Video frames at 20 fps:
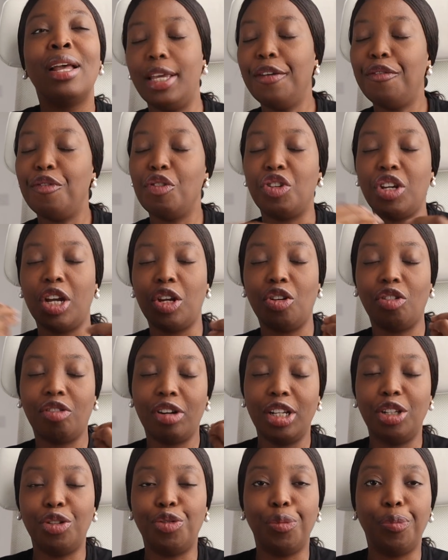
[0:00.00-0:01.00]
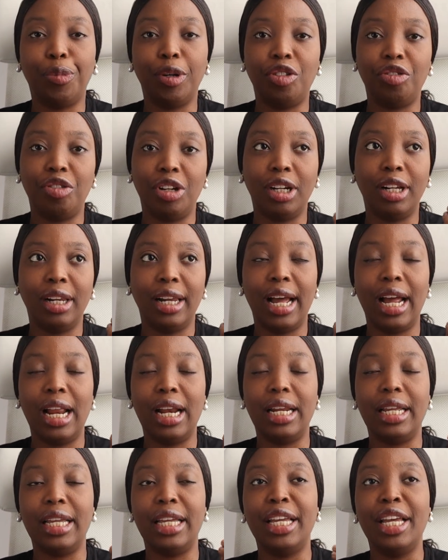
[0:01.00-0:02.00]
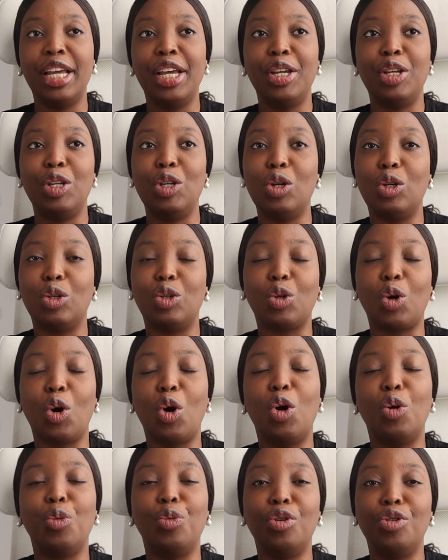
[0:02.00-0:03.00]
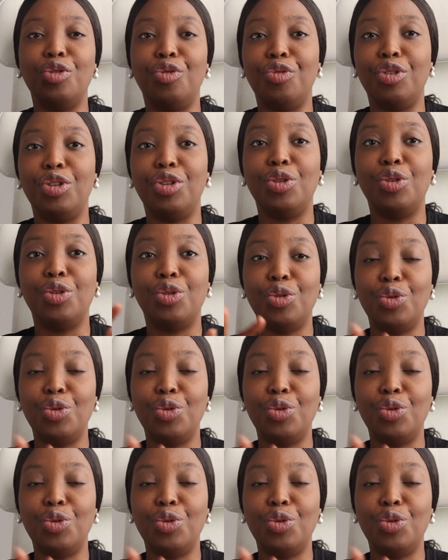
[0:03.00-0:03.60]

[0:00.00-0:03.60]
if you check your credit report regularly, your score would reduce.